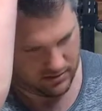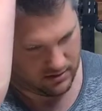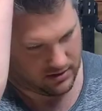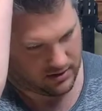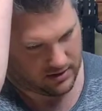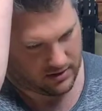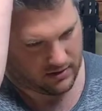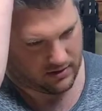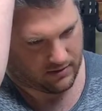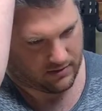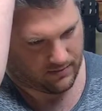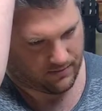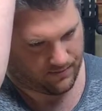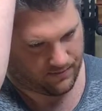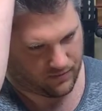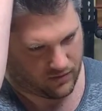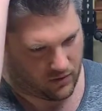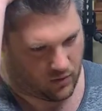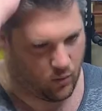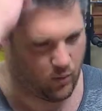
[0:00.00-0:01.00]

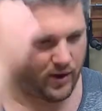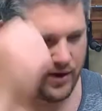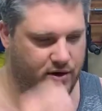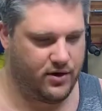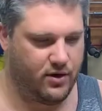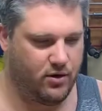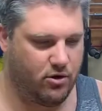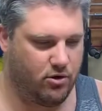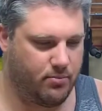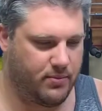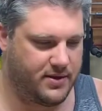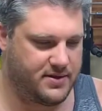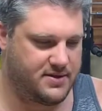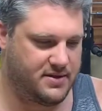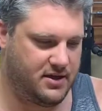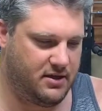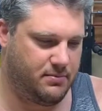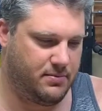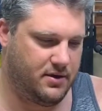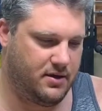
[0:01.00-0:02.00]
Wendo
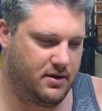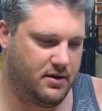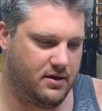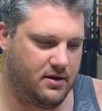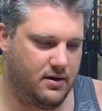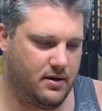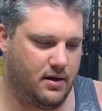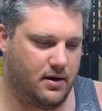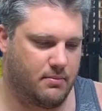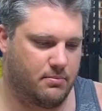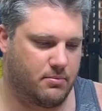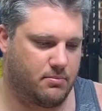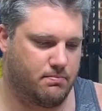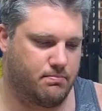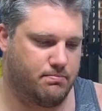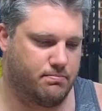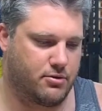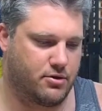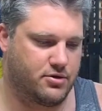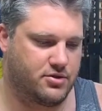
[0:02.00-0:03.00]
Matibi
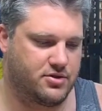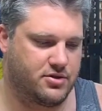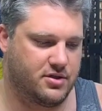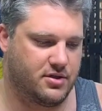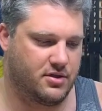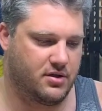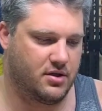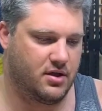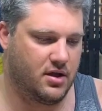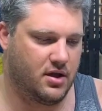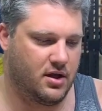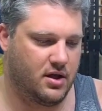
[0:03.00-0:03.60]
Burson